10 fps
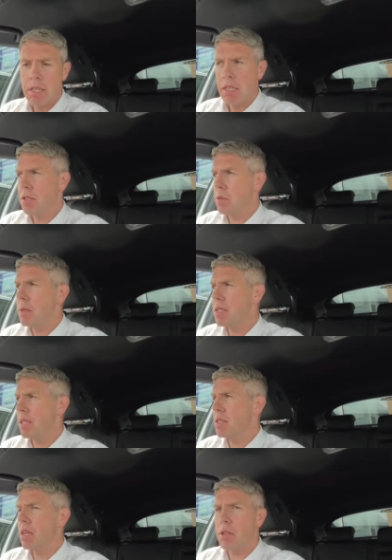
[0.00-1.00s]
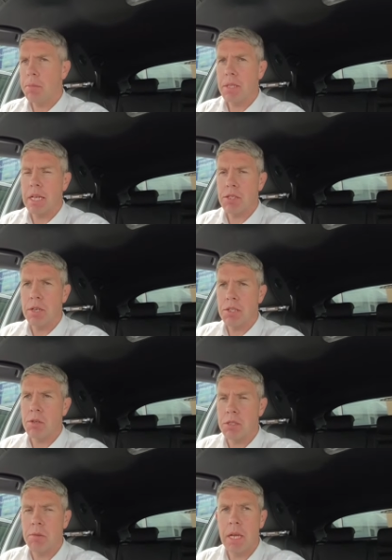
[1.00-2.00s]
It just means that it's not up at that
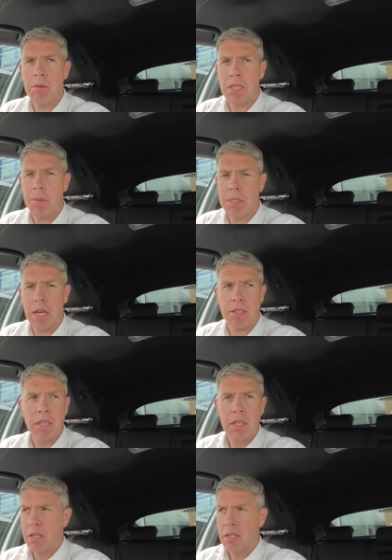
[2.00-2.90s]
threshold to allow stop-start.